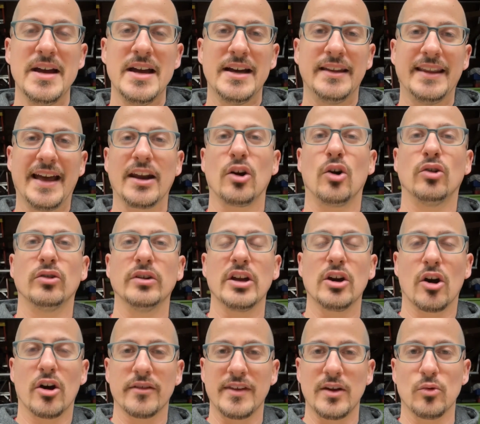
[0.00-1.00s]
Not only
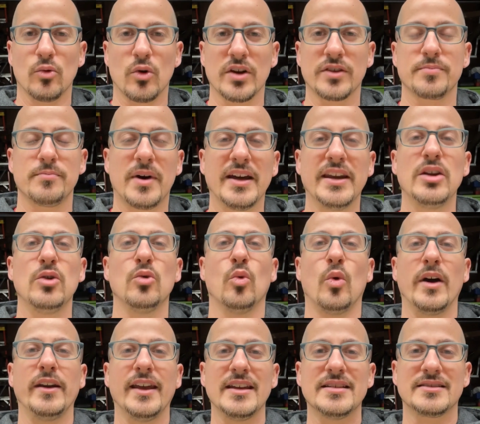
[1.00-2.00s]
are they worth money,
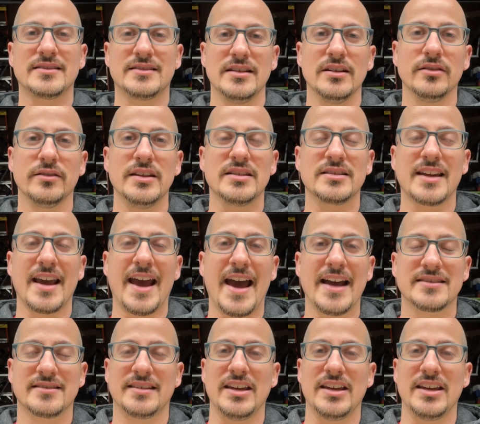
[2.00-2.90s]
when they steal these cats,